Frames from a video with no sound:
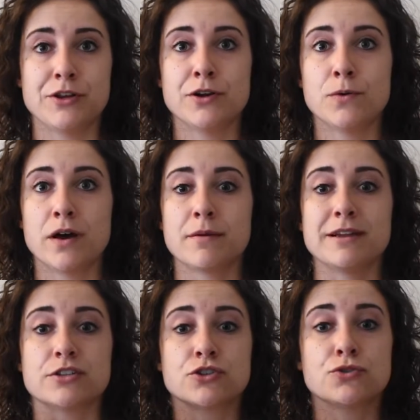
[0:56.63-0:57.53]
You don't want to
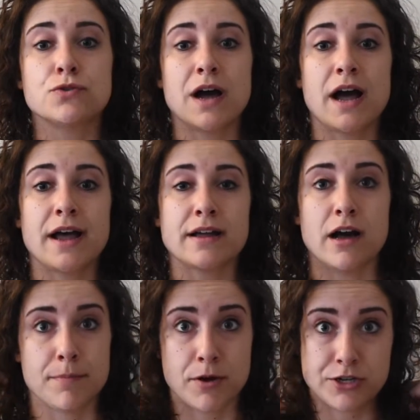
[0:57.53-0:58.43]
be too high
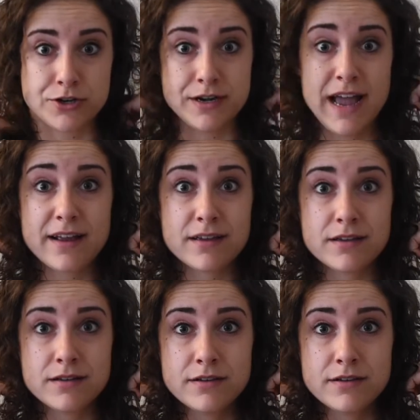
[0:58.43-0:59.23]
up on your neck.